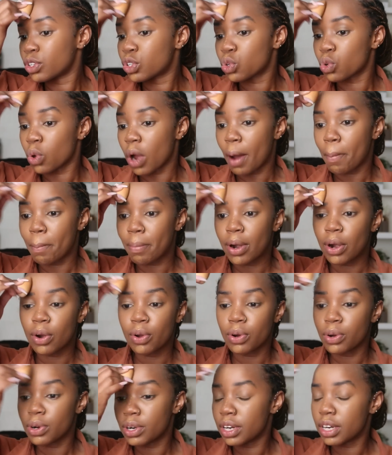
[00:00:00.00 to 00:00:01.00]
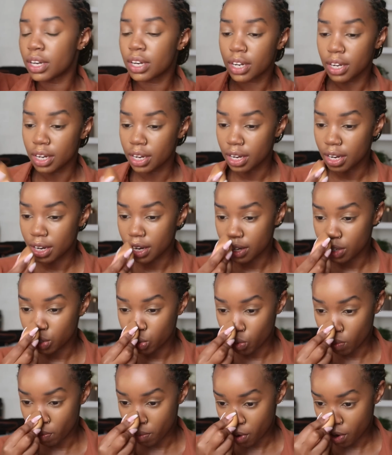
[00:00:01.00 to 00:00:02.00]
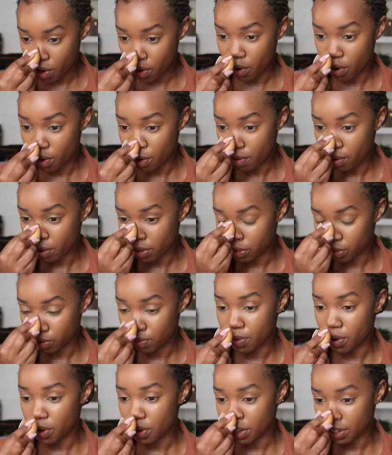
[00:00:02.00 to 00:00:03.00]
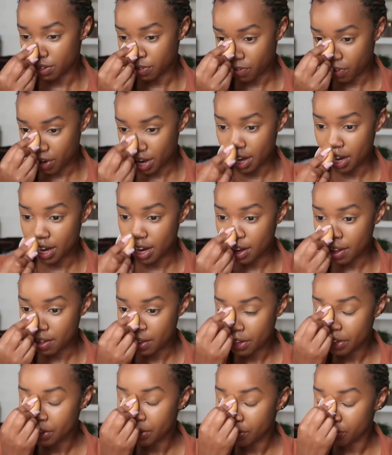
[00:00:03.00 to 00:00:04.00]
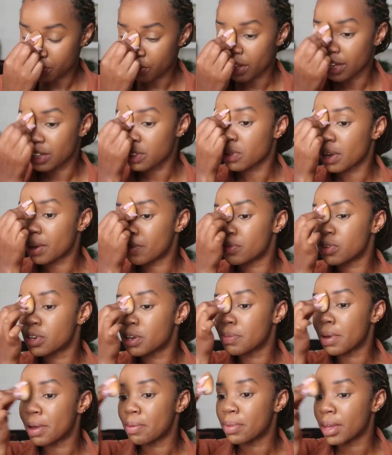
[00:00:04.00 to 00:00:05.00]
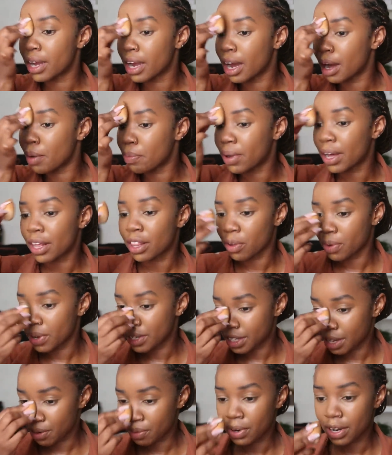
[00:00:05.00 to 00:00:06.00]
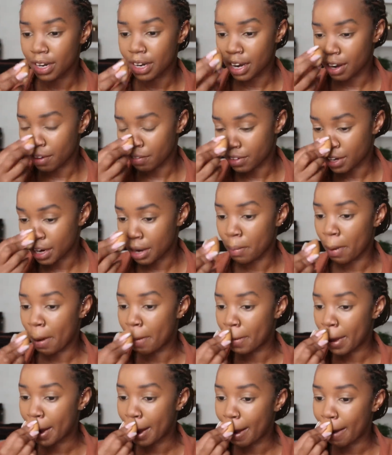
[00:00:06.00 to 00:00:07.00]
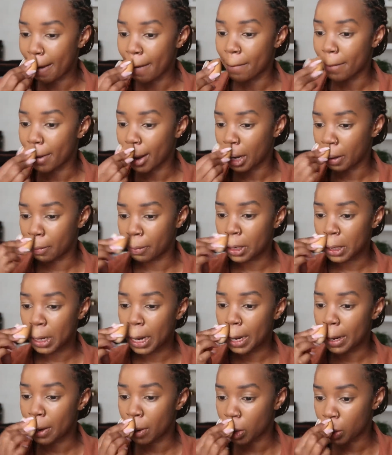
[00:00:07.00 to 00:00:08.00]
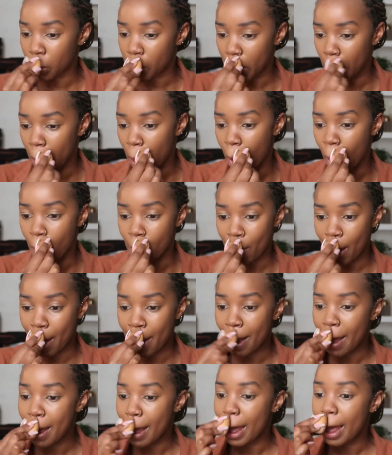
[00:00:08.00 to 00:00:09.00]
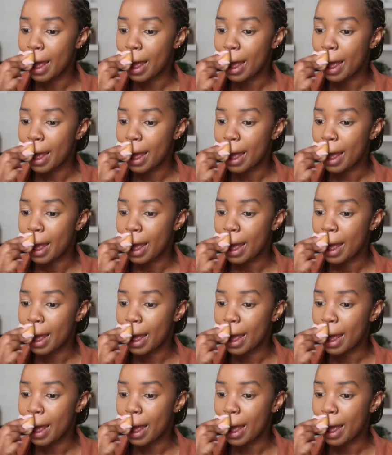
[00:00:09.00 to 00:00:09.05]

to upload tomorrow, because tomorrow is Friday. So that's why I'm doing my makeup, otherwise I wouldn't have done my makeup, especially not with a Homer.